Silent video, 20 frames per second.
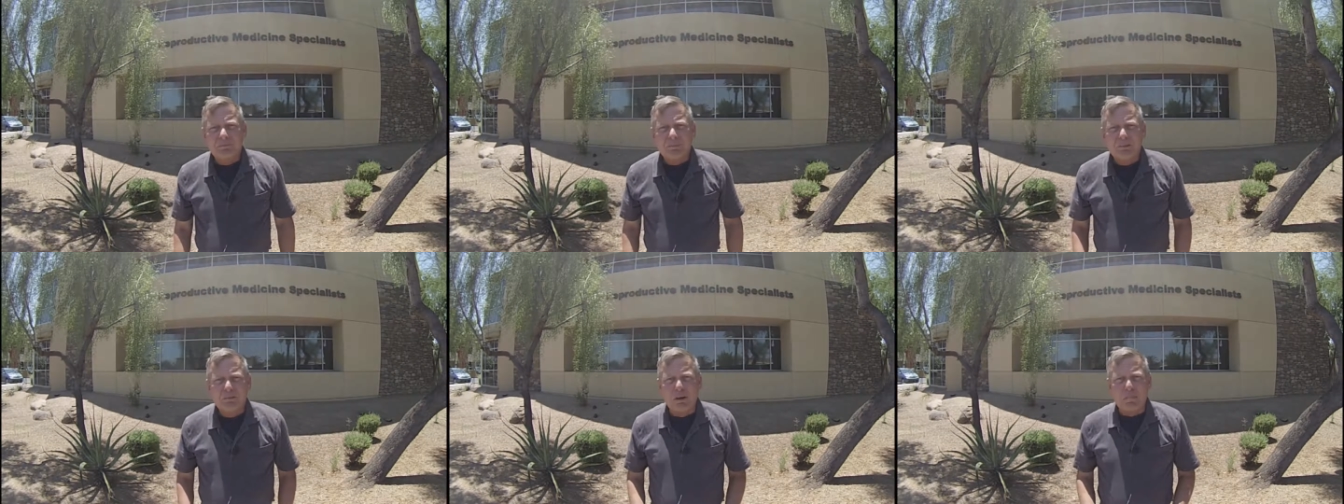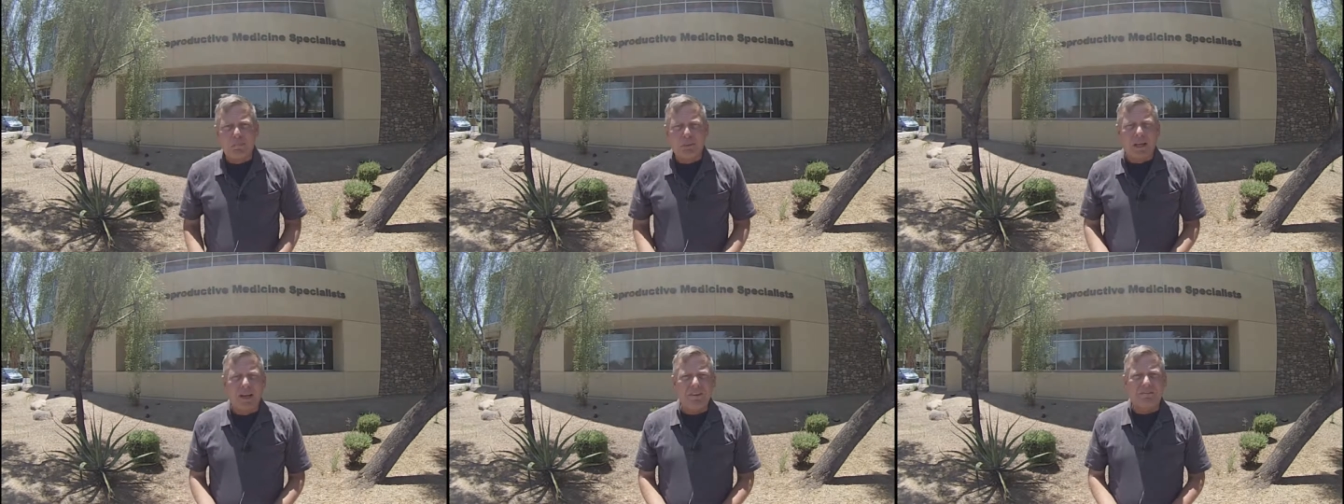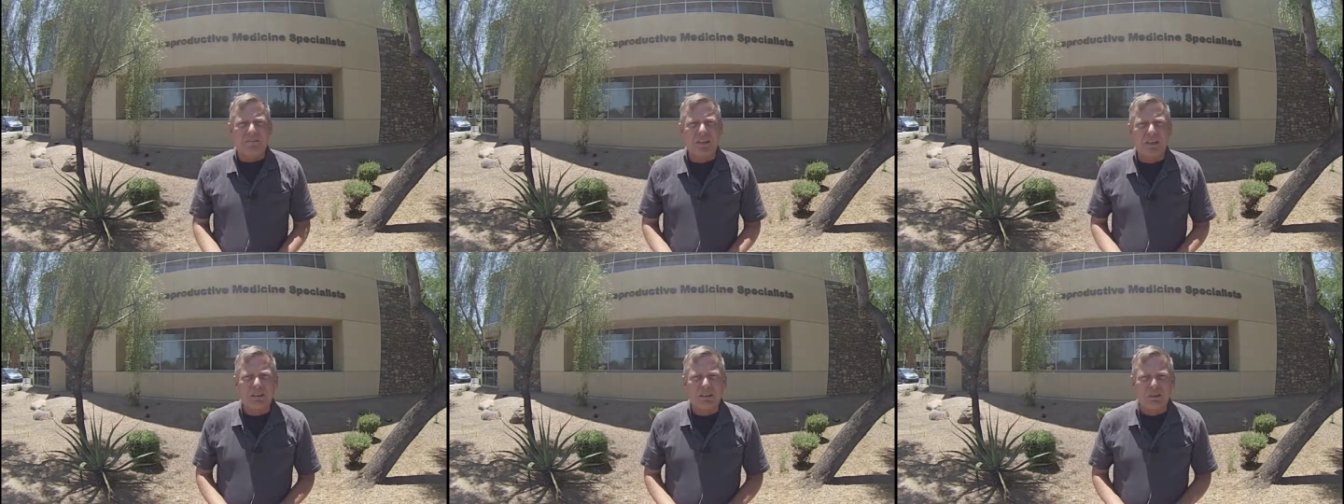
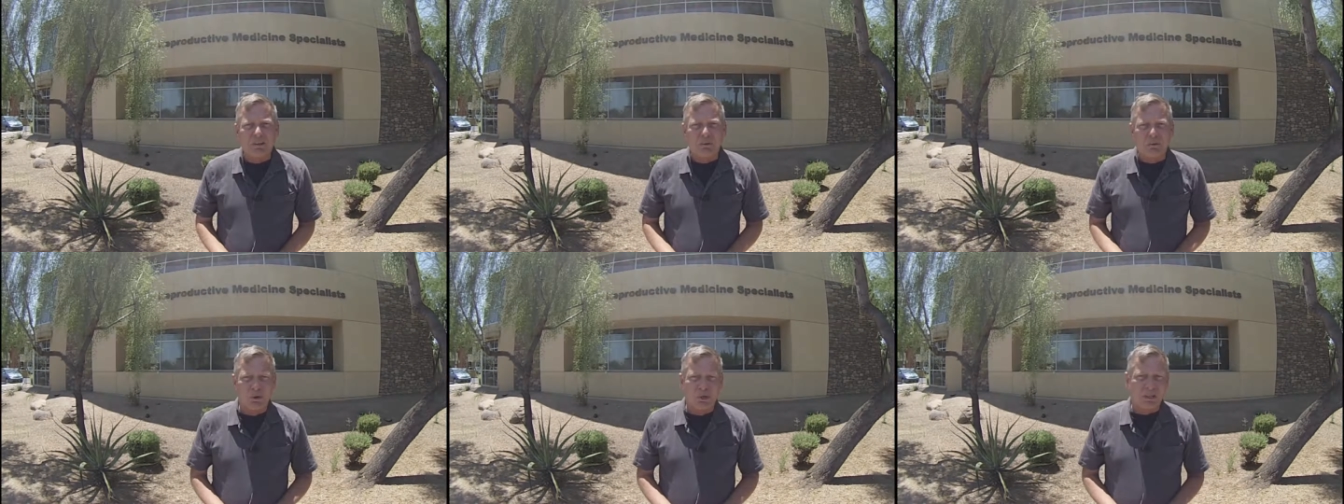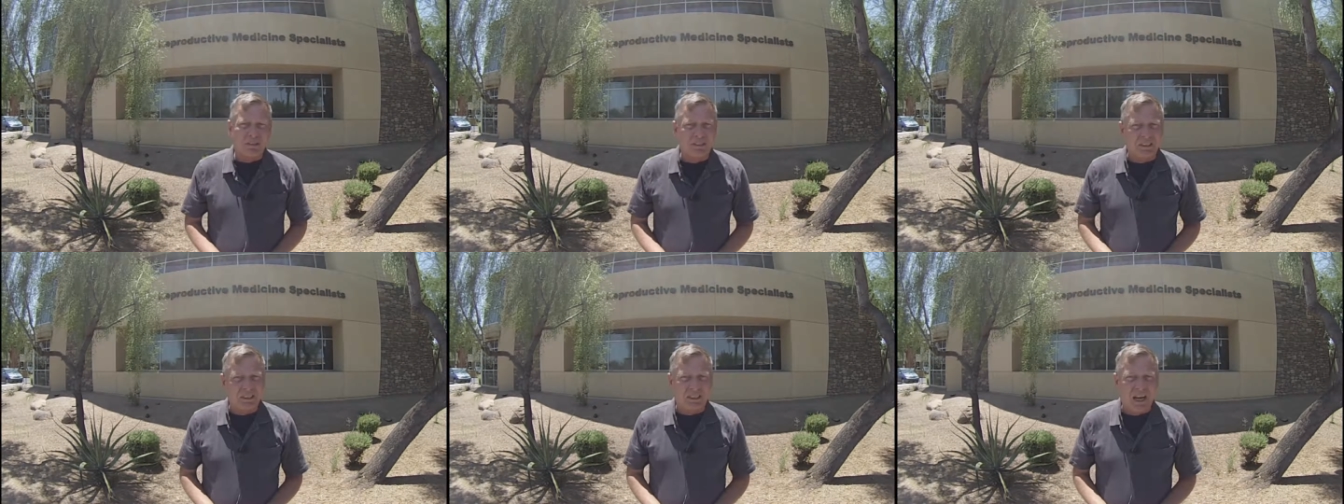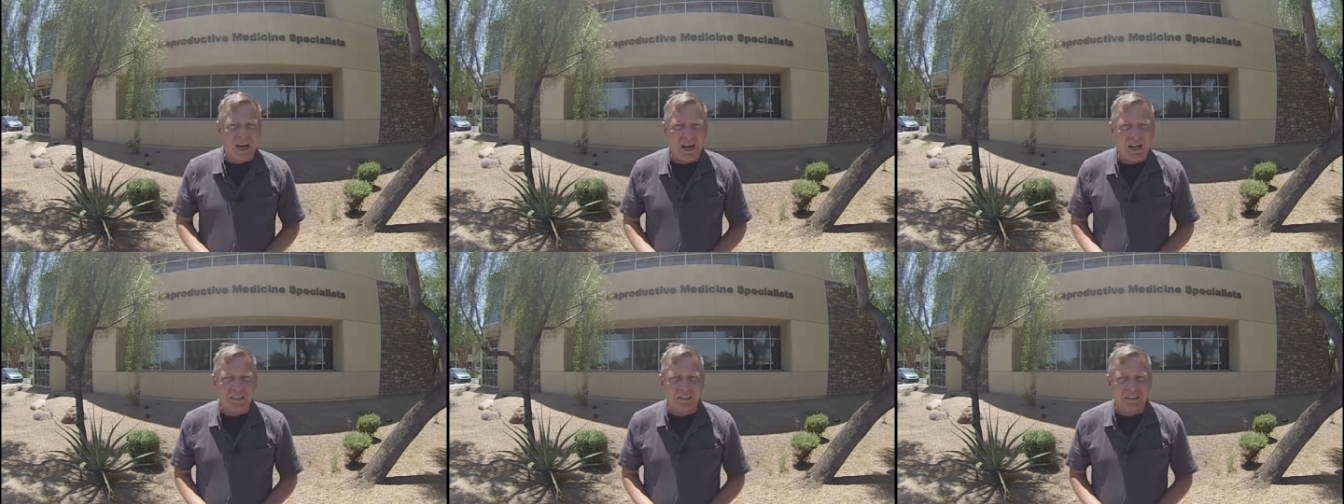replacing the work that
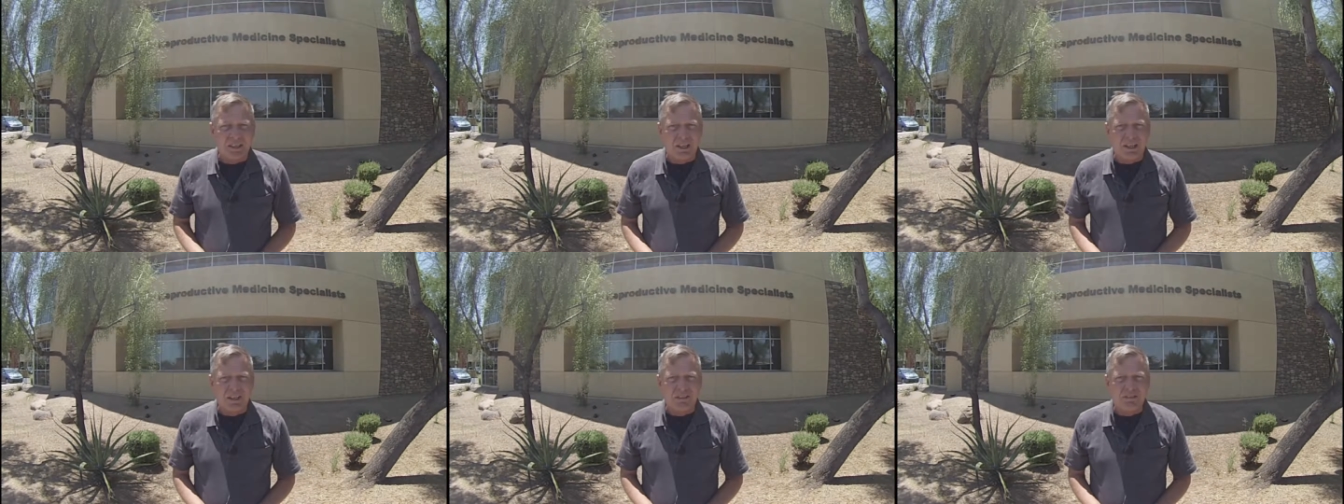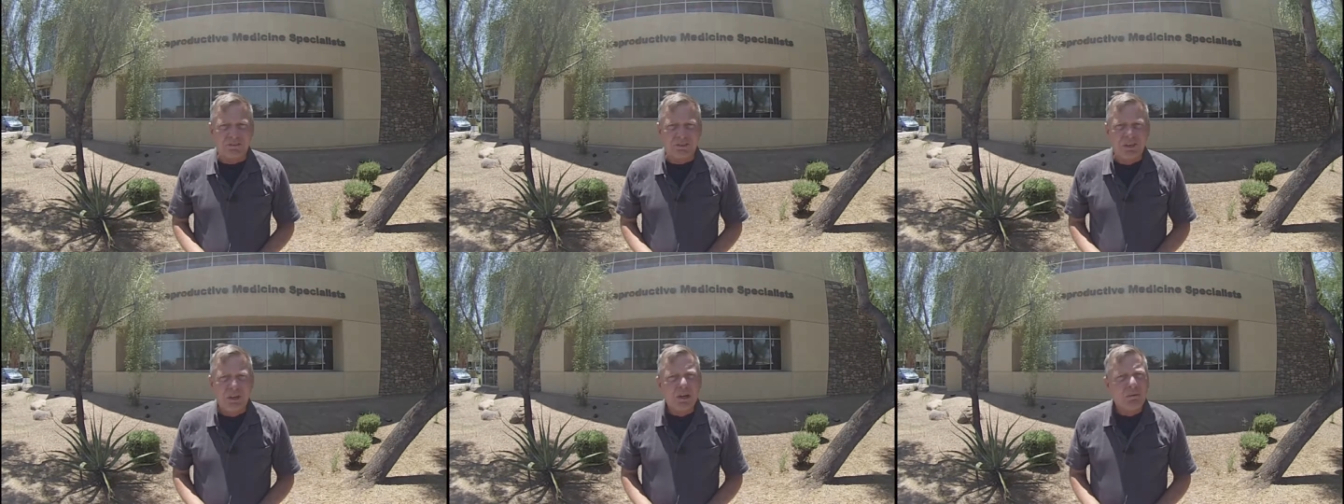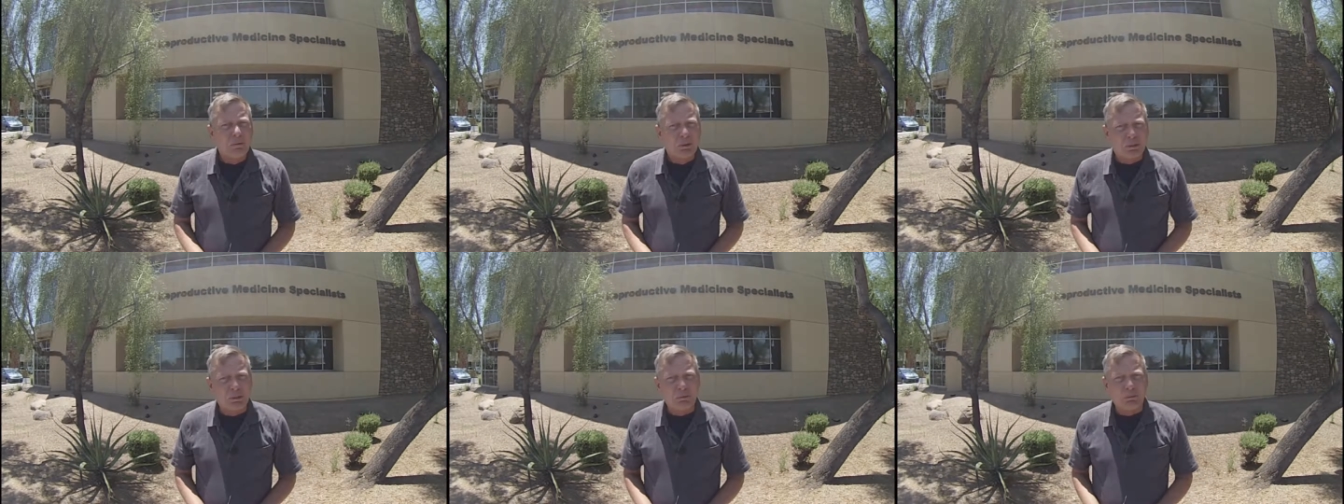God does
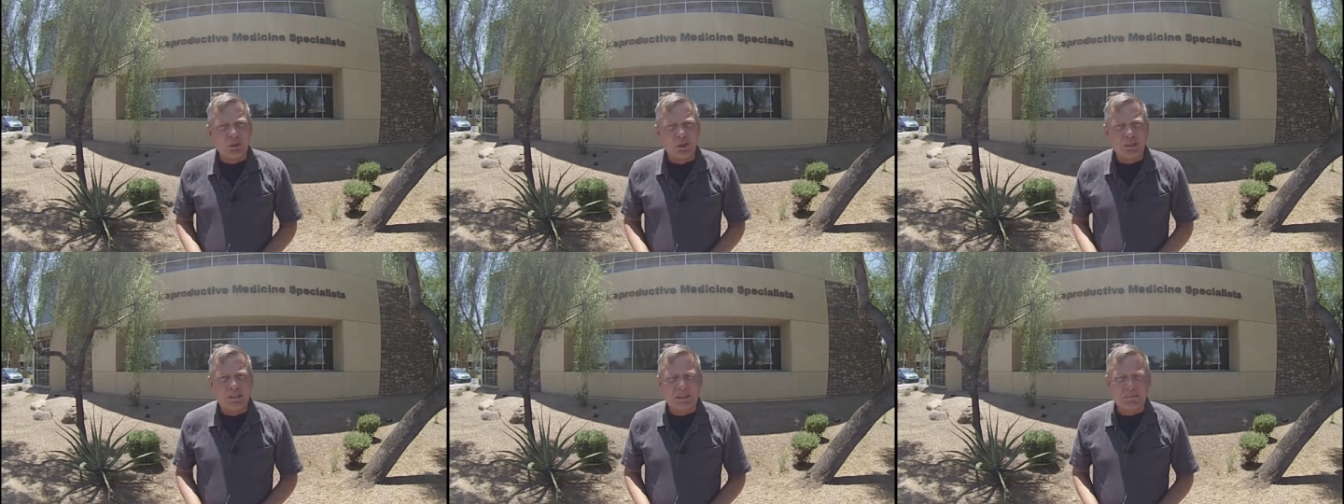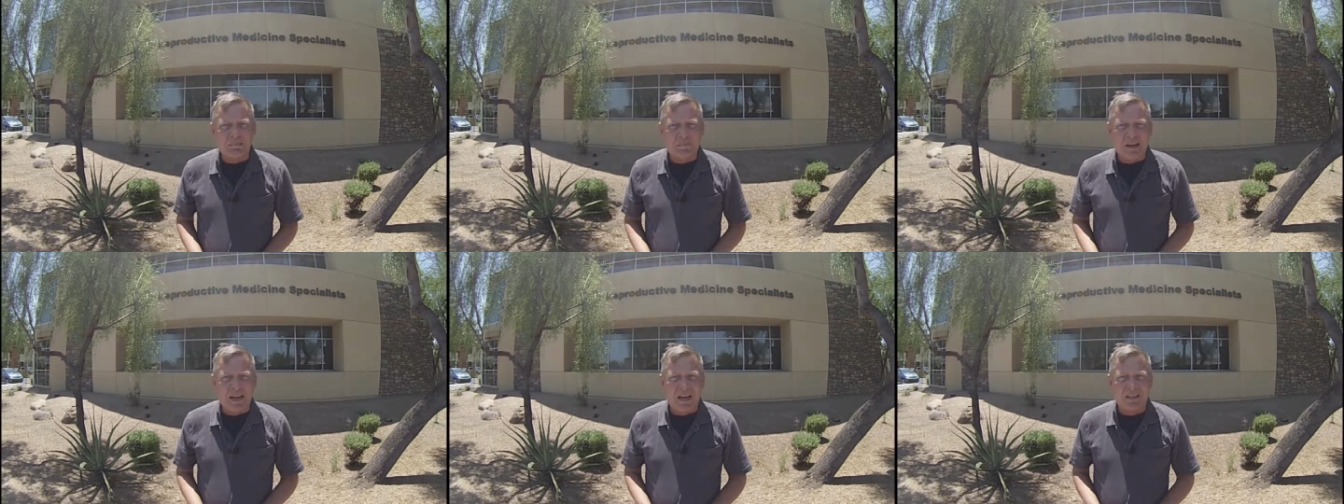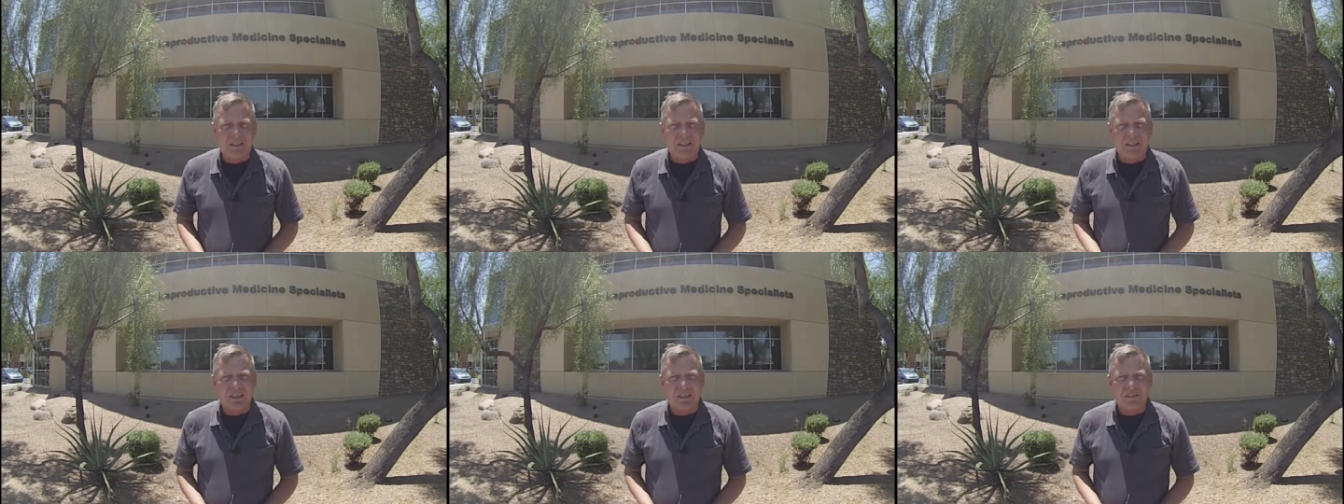with the work that
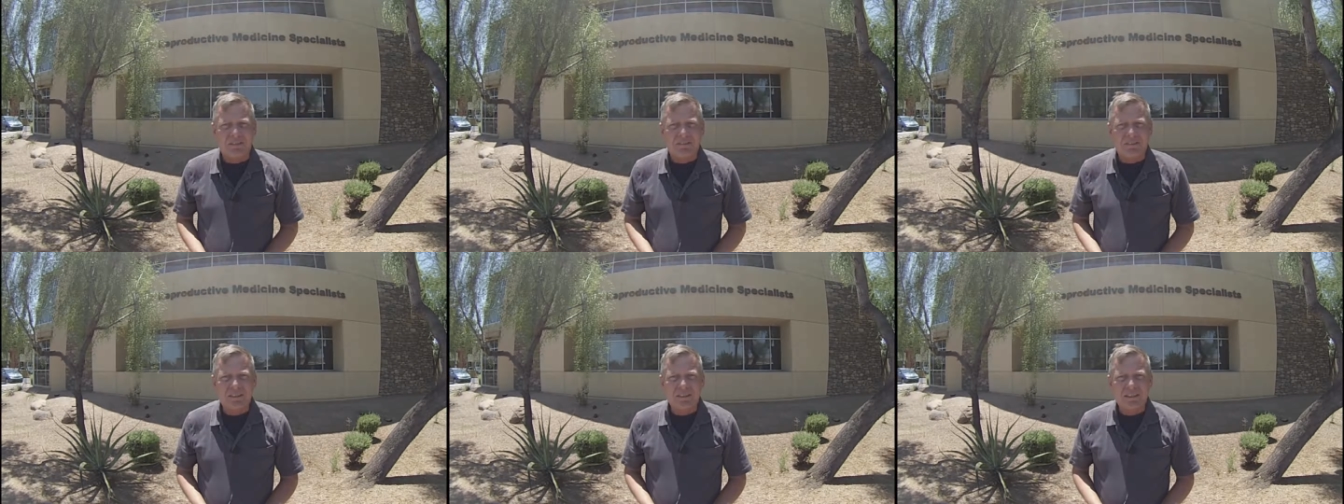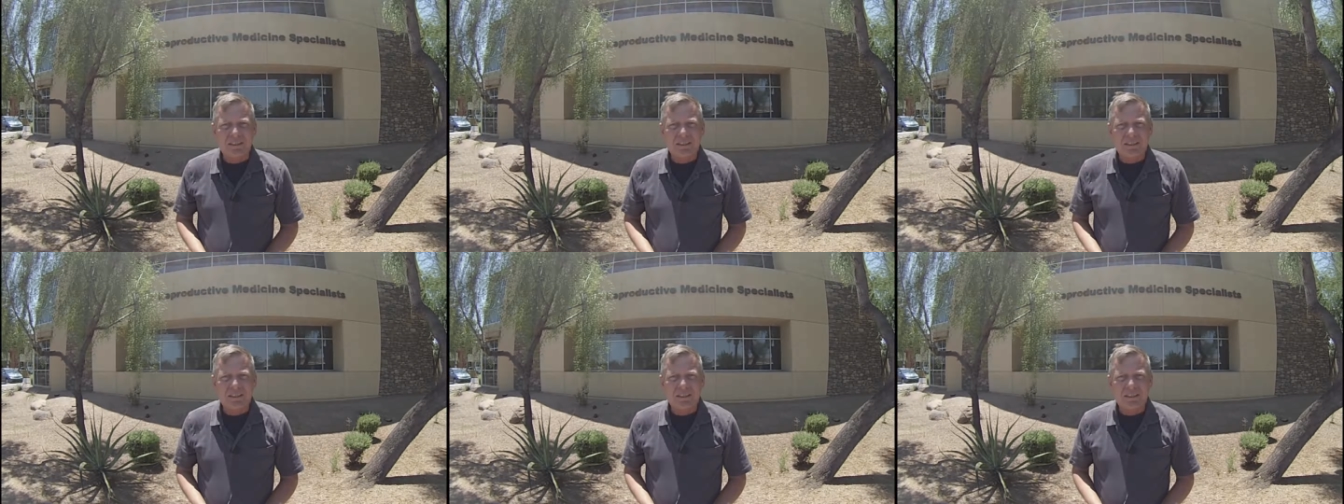man does.